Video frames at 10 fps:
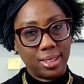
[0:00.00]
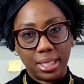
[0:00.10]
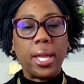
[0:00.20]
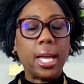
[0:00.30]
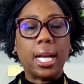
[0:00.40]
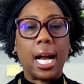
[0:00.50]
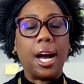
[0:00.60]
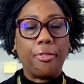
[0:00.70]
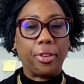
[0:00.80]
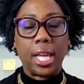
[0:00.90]
Being
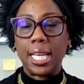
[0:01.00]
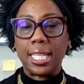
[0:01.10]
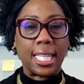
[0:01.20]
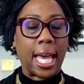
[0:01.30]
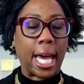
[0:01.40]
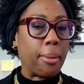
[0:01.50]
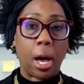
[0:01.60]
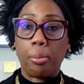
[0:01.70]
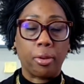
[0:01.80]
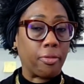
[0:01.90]
confident is not
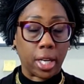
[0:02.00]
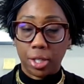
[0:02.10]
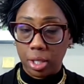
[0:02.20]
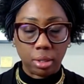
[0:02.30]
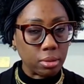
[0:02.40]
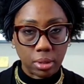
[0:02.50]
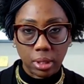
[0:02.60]
about perfection.